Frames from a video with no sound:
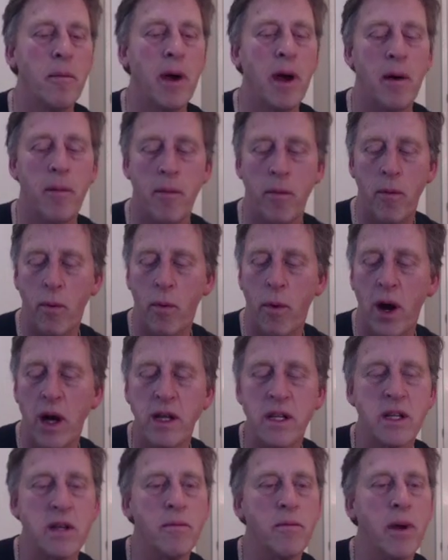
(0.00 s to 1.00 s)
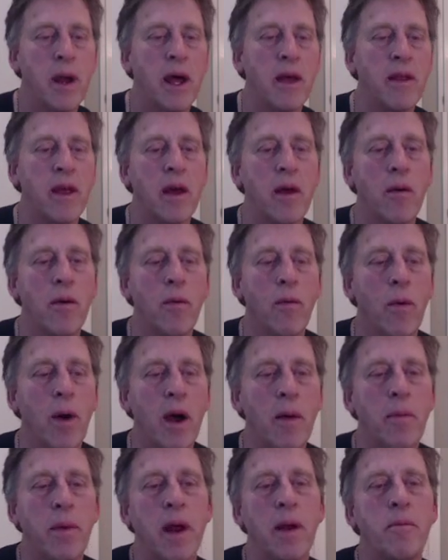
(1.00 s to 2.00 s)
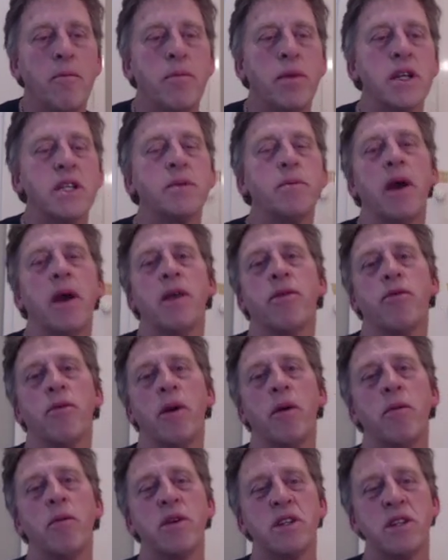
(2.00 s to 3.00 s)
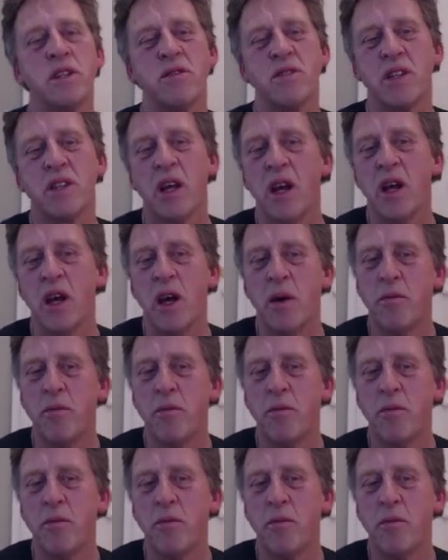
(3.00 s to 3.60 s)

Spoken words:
But white didn't play that. White played bishop a3, which is